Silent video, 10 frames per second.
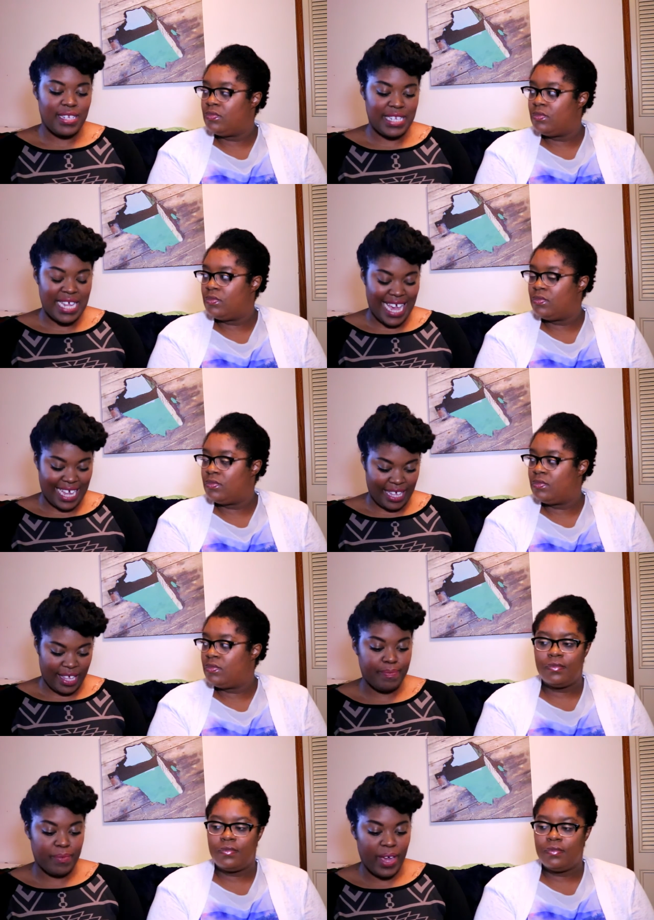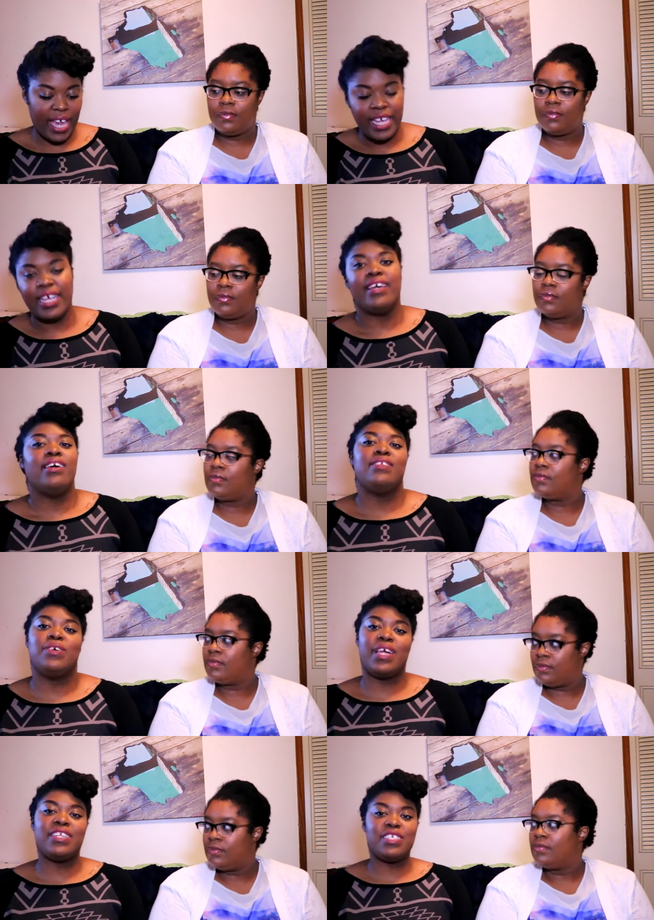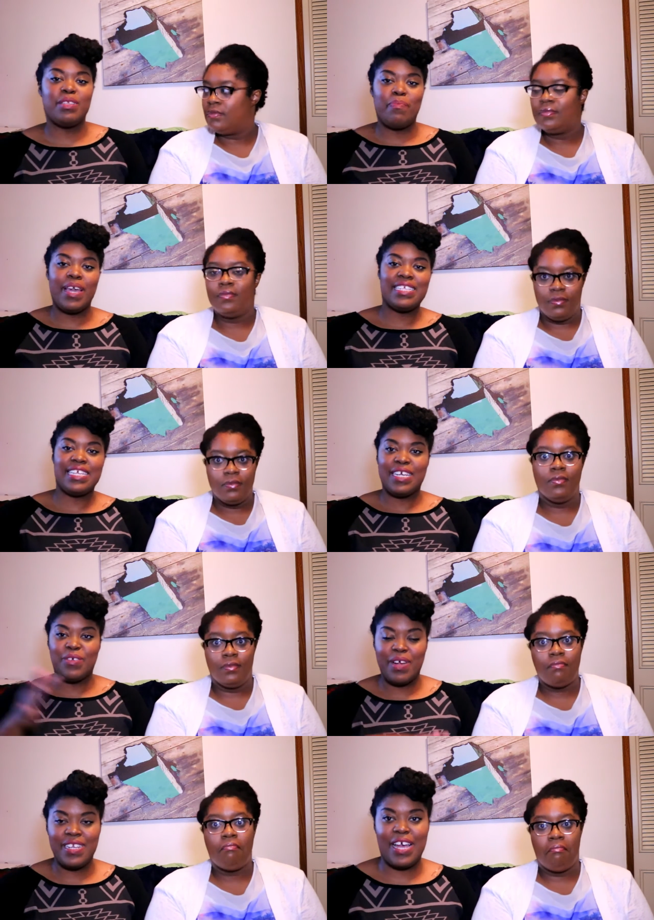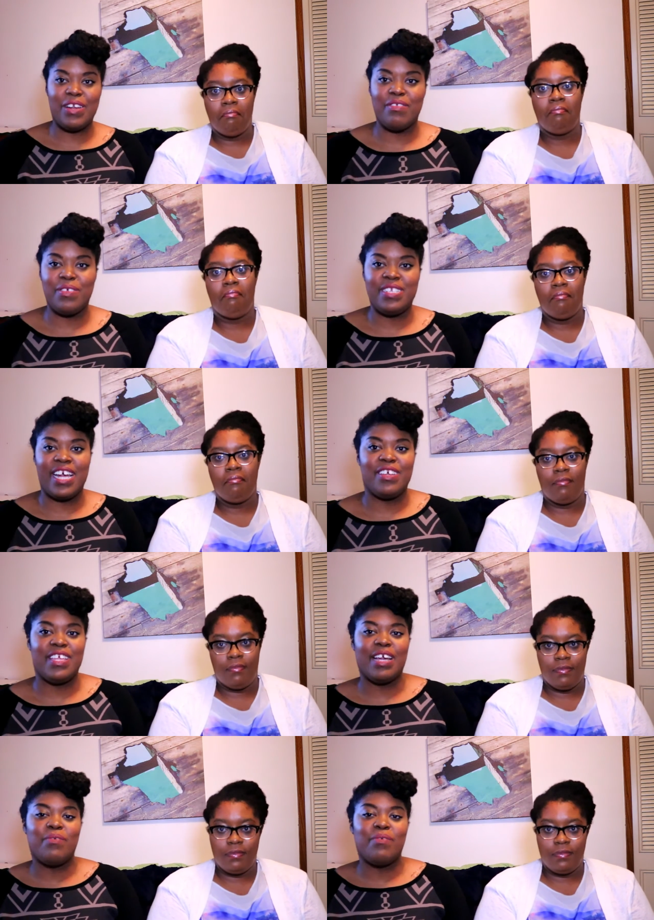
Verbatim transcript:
Speaker 1: tick. Okay? So that's just the basic rundown of the entire thing. And